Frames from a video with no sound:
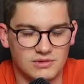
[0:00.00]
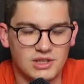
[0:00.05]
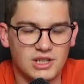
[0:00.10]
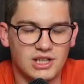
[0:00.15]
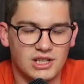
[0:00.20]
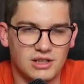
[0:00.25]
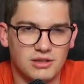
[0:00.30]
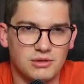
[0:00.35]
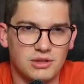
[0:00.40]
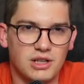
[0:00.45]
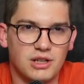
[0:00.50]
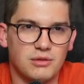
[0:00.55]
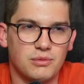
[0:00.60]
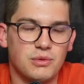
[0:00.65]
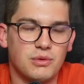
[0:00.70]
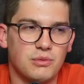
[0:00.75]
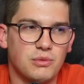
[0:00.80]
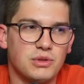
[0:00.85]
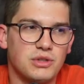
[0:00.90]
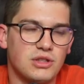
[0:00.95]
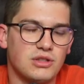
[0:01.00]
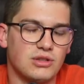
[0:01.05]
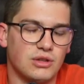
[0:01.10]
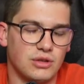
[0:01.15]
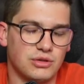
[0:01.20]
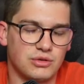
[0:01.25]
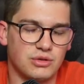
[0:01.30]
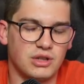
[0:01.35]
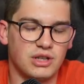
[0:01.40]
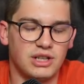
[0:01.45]
Yeah, which is
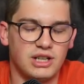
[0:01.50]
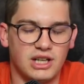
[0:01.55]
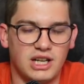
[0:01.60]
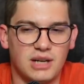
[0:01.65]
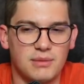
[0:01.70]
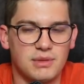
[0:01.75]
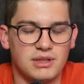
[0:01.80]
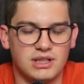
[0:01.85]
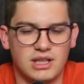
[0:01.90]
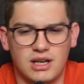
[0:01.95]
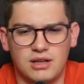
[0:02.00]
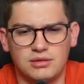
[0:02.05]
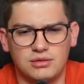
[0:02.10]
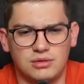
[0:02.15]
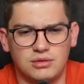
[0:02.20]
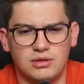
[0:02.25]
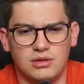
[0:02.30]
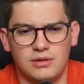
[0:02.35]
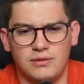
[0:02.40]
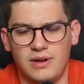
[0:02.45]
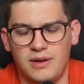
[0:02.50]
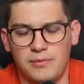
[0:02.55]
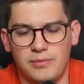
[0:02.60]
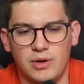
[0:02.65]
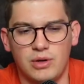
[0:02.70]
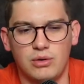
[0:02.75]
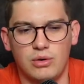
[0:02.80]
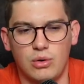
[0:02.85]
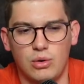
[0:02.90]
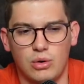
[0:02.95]
also kind of coming down to the
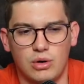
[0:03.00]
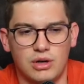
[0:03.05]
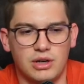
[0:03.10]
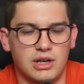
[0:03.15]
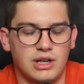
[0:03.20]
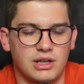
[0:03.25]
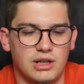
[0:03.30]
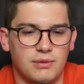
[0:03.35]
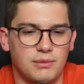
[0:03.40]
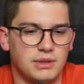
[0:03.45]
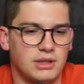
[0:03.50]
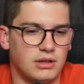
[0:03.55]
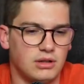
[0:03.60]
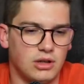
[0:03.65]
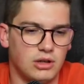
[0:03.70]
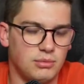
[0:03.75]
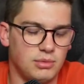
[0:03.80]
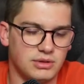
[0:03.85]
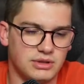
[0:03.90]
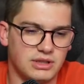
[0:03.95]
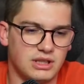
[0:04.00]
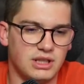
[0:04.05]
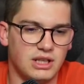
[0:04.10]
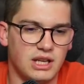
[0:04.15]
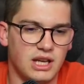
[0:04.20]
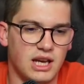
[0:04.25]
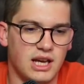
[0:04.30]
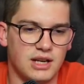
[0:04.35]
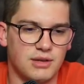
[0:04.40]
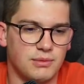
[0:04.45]
Webflow core, kind of with a global
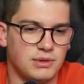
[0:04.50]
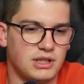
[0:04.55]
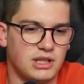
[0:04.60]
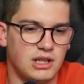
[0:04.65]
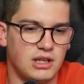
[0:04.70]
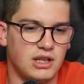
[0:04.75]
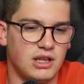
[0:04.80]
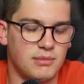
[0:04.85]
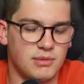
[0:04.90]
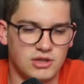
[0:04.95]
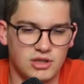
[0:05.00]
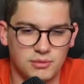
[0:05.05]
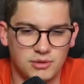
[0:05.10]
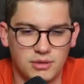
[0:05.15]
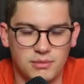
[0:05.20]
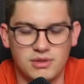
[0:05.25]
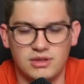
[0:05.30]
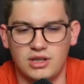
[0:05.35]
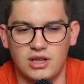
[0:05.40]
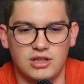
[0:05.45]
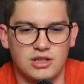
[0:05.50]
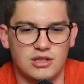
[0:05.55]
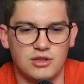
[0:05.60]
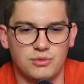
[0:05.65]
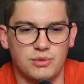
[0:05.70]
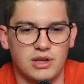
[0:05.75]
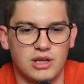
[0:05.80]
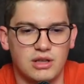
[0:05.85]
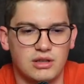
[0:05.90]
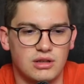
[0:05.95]
CDN, with the image
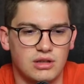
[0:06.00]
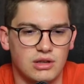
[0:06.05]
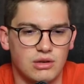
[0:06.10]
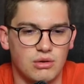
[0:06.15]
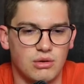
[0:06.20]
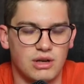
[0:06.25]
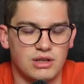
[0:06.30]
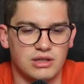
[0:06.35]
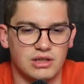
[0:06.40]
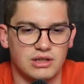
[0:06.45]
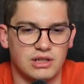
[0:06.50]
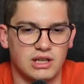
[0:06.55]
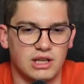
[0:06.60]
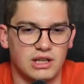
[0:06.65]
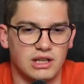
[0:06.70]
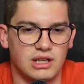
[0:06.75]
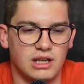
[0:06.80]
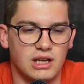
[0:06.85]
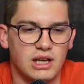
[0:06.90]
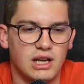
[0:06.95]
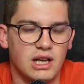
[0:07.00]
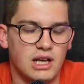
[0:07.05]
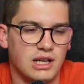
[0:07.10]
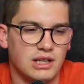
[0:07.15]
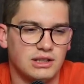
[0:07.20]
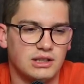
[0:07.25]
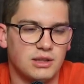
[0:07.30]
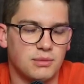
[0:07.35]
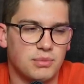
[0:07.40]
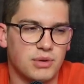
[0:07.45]
optimizations we can do, and just kind of
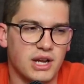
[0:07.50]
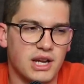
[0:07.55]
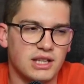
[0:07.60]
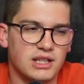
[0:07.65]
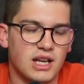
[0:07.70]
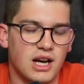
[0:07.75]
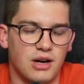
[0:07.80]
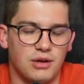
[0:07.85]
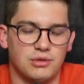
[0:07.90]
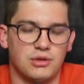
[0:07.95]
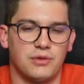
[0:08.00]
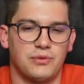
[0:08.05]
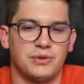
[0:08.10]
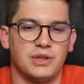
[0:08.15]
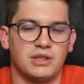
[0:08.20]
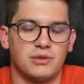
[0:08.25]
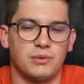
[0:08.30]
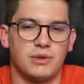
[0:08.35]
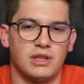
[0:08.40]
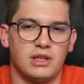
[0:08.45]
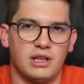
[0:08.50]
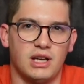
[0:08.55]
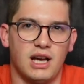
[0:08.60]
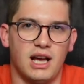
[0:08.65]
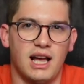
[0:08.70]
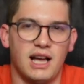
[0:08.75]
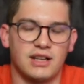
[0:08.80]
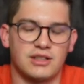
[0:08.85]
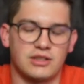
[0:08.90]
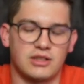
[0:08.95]
the breakdown of that we
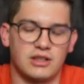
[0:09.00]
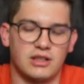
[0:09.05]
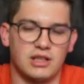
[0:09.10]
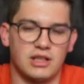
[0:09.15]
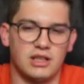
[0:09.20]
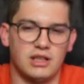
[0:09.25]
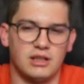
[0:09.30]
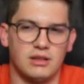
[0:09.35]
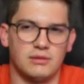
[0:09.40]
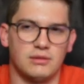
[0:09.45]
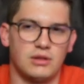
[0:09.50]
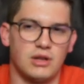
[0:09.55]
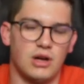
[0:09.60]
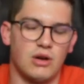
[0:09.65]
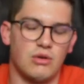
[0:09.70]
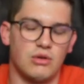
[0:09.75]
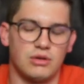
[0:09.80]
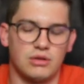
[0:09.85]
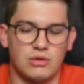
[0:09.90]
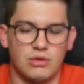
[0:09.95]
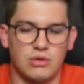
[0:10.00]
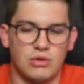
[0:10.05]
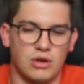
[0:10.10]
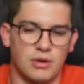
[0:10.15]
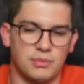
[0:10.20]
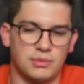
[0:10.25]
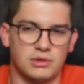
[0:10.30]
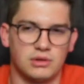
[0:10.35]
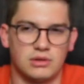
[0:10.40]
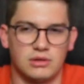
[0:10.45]
actually go on
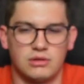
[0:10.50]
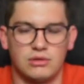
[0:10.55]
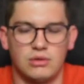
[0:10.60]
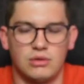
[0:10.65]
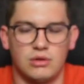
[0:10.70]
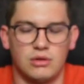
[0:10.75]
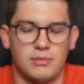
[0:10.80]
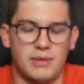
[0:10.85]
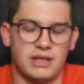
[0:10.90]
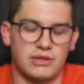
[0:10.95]
Google